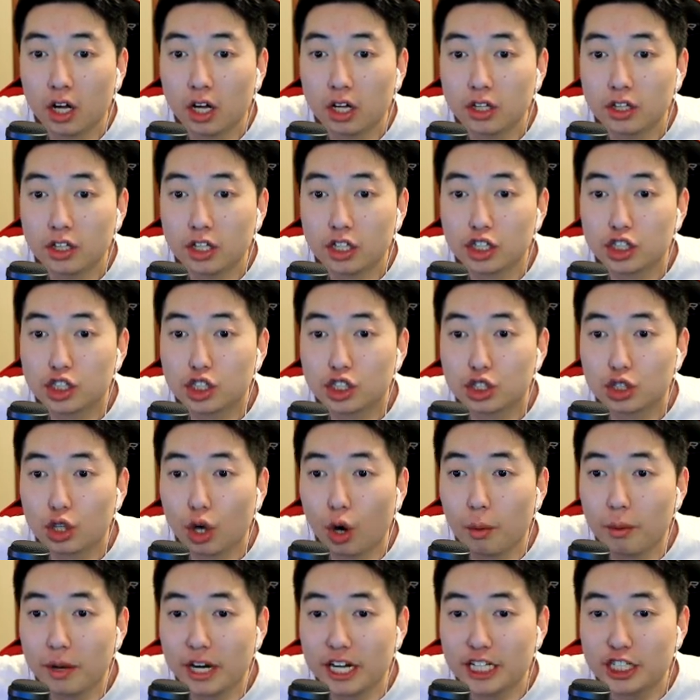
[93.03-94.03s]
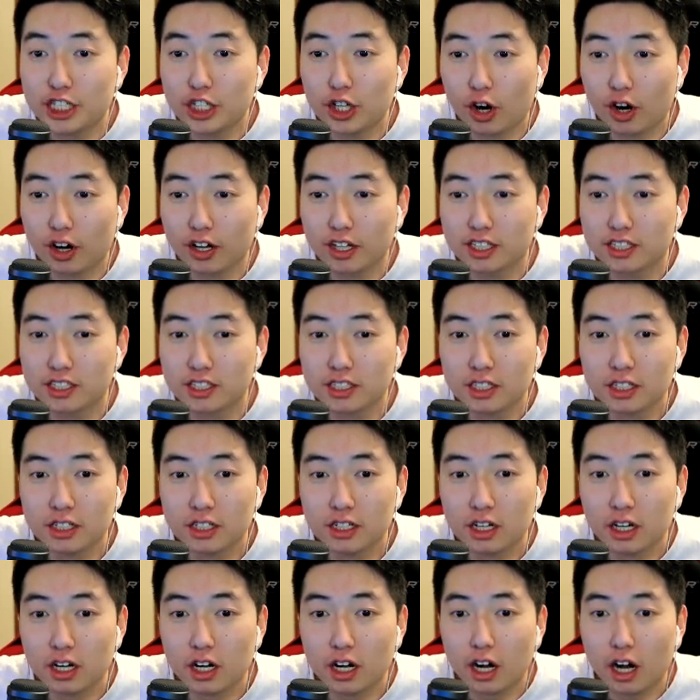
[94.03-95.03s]
There's so many sharks.
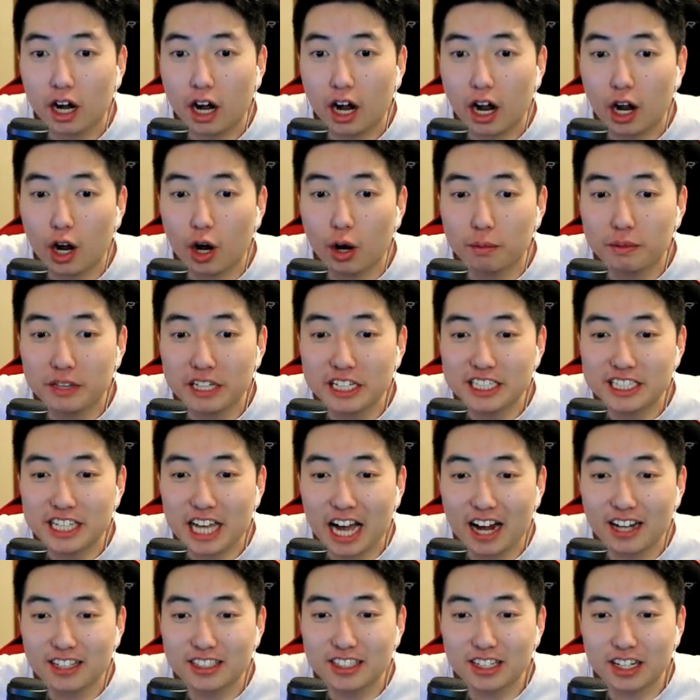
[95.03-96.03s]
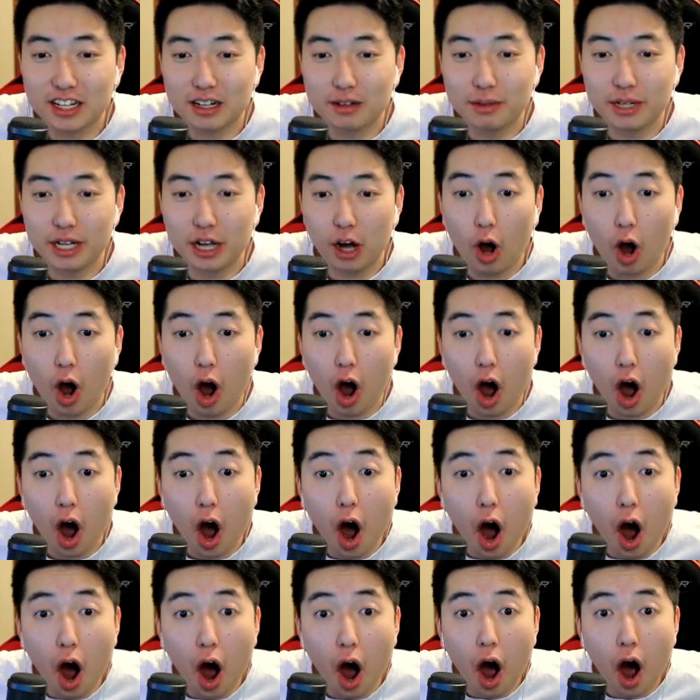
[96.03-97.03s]
I hope these guys are going to be...
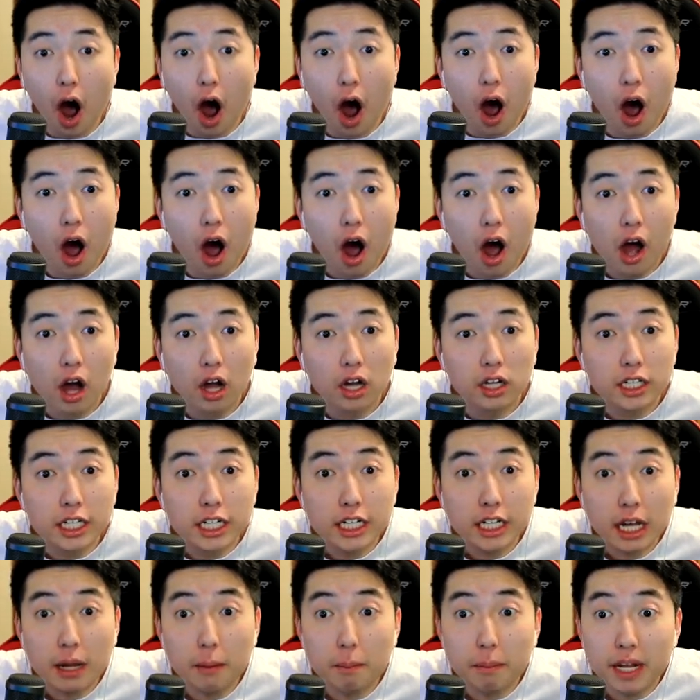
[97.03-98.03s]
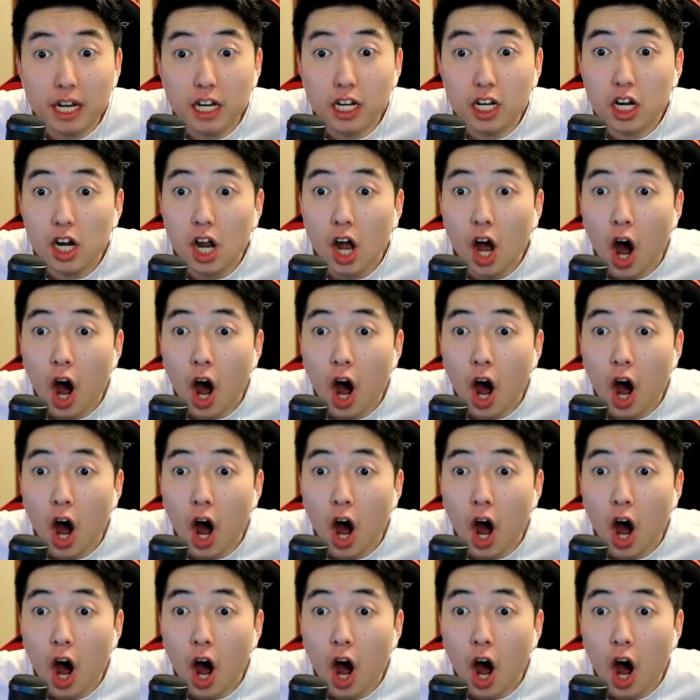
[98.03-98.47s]
Oh! Did you get bitten?